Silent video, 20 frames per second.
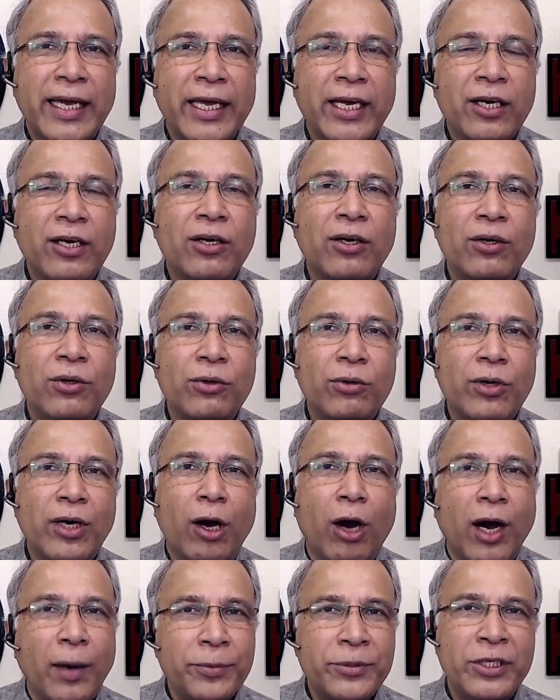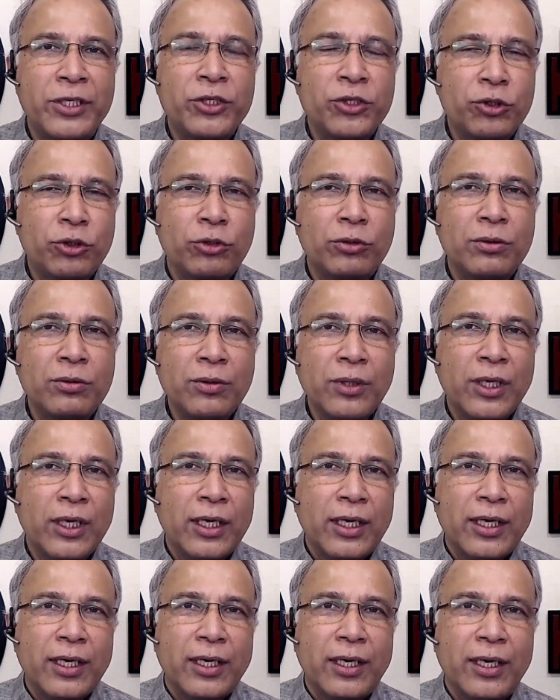include options to
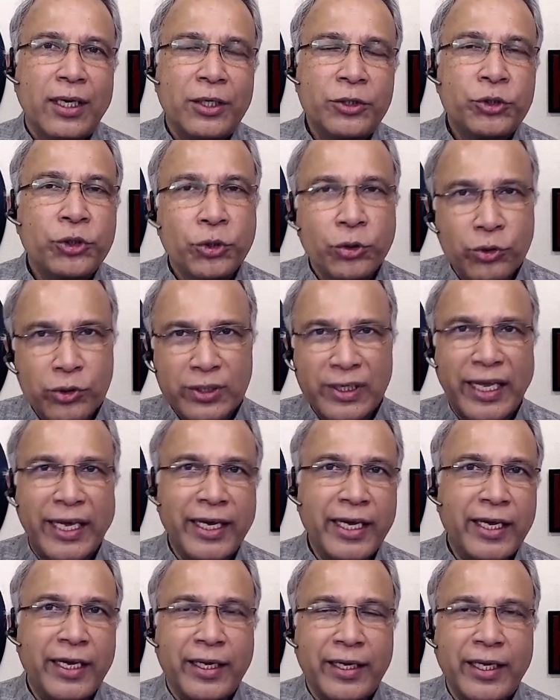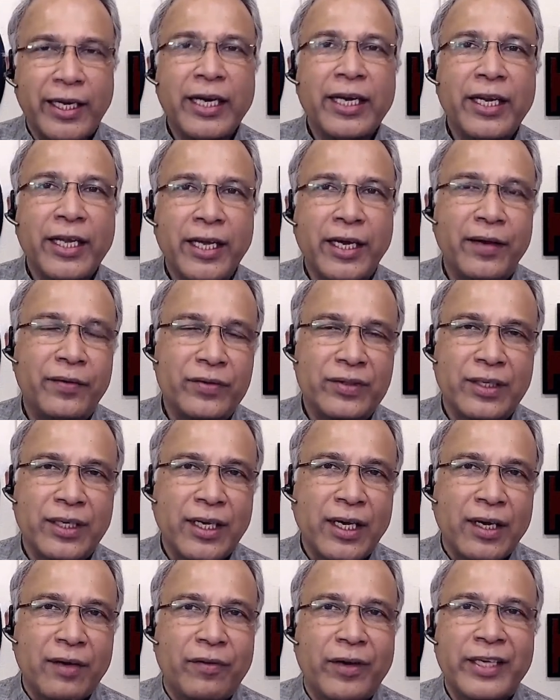choose like ETFs.
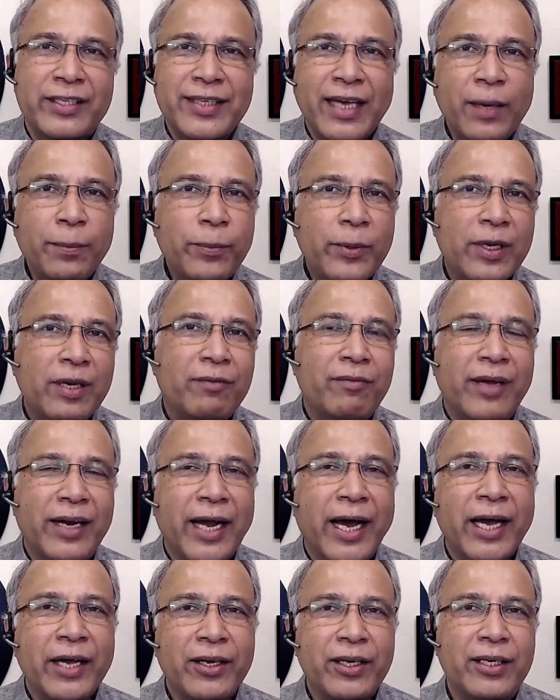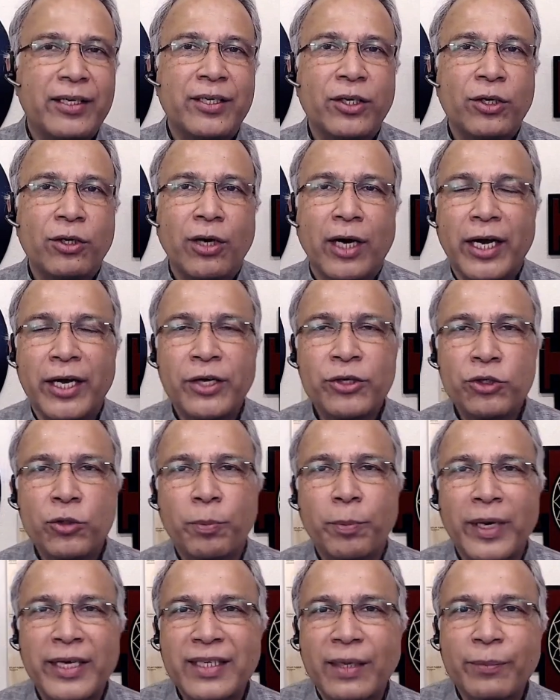For example, when I used to
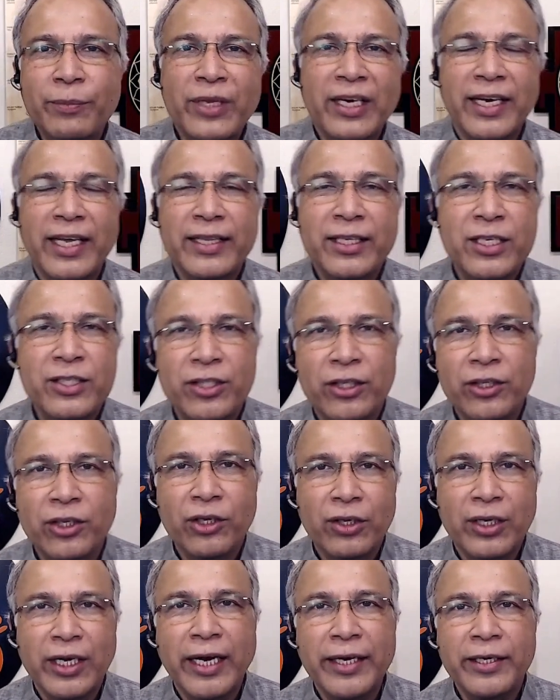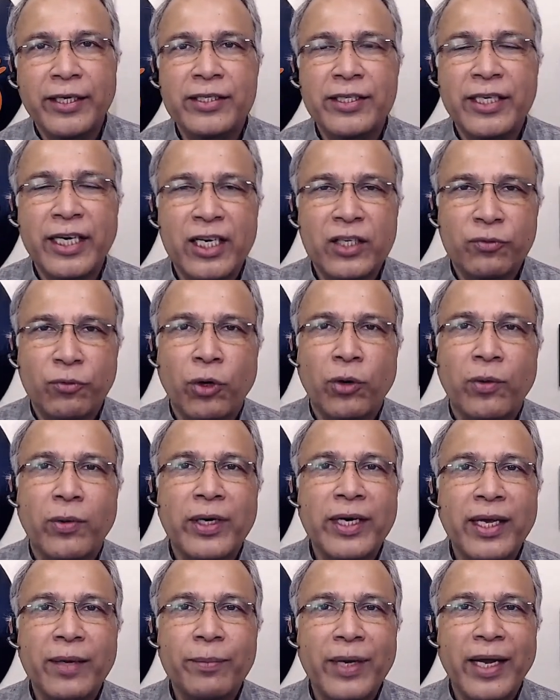pick something like this in the United States,
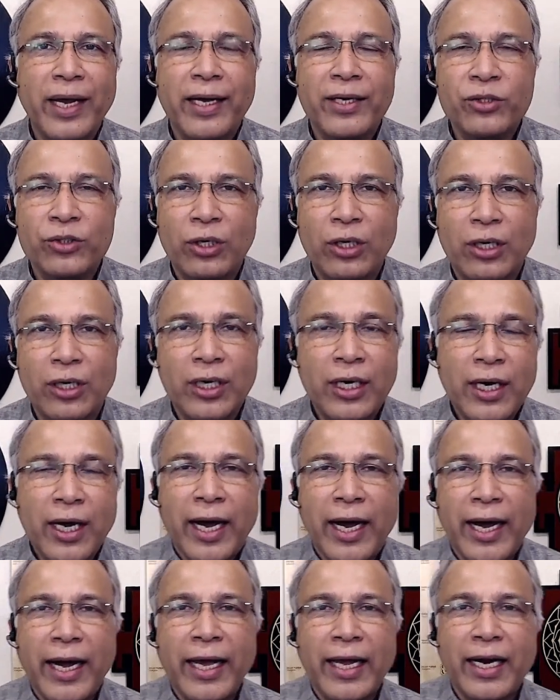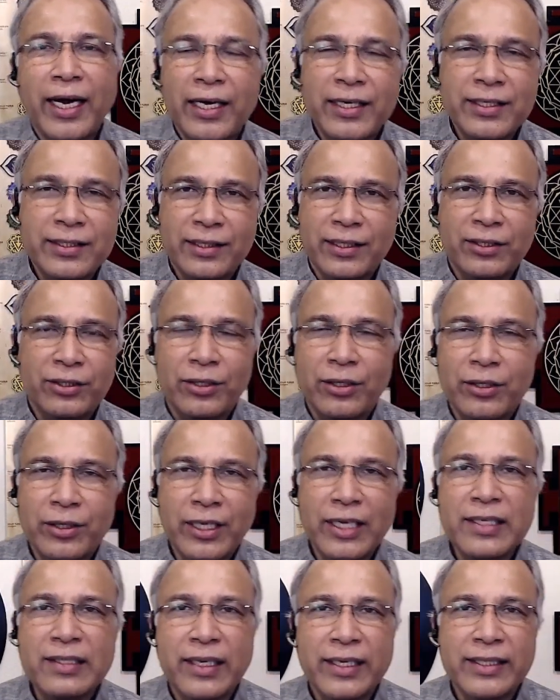401k plans or IRAs or
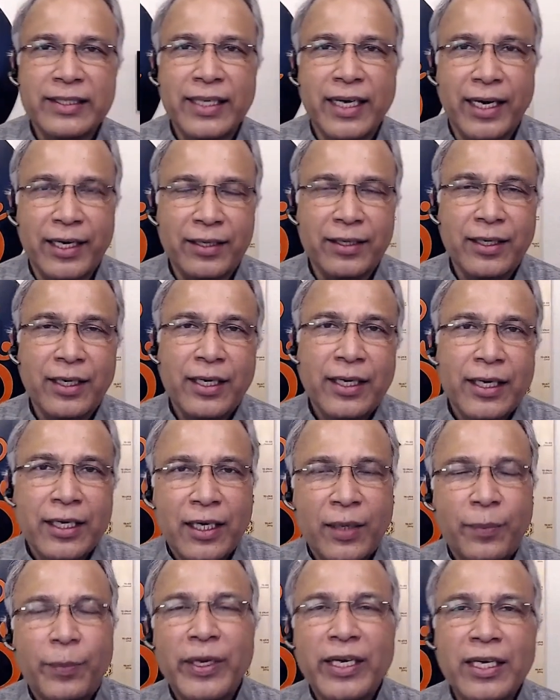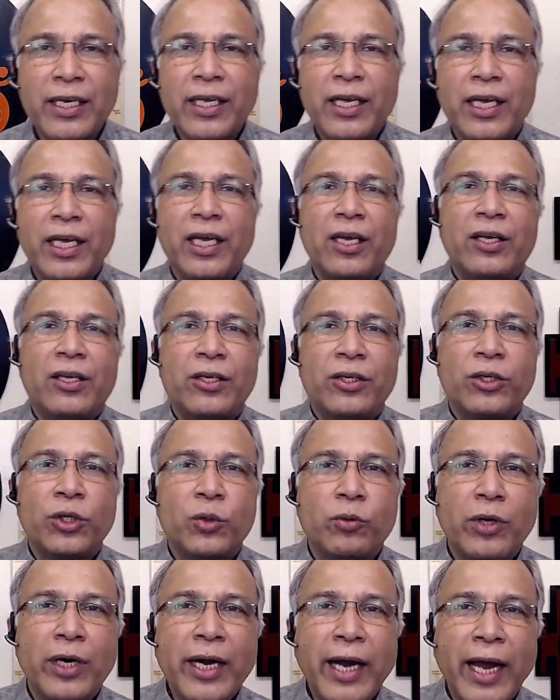things like that. Typically, you
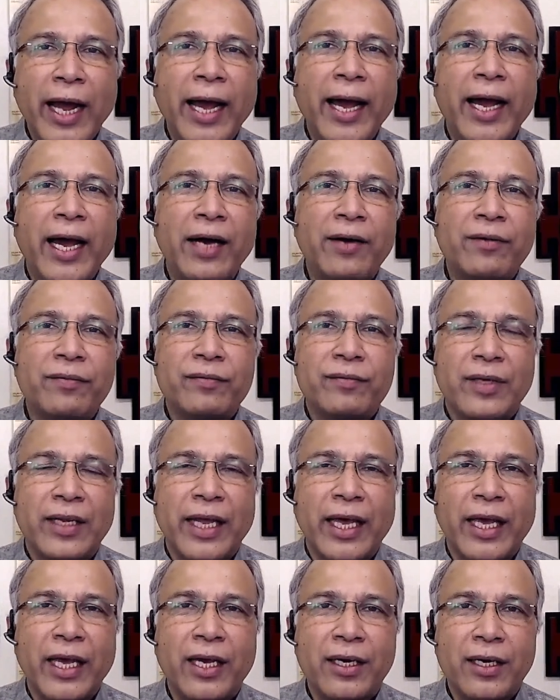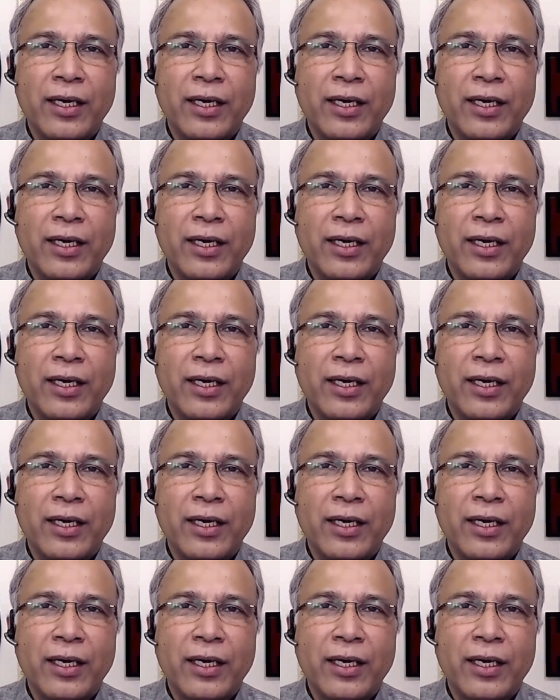would have like,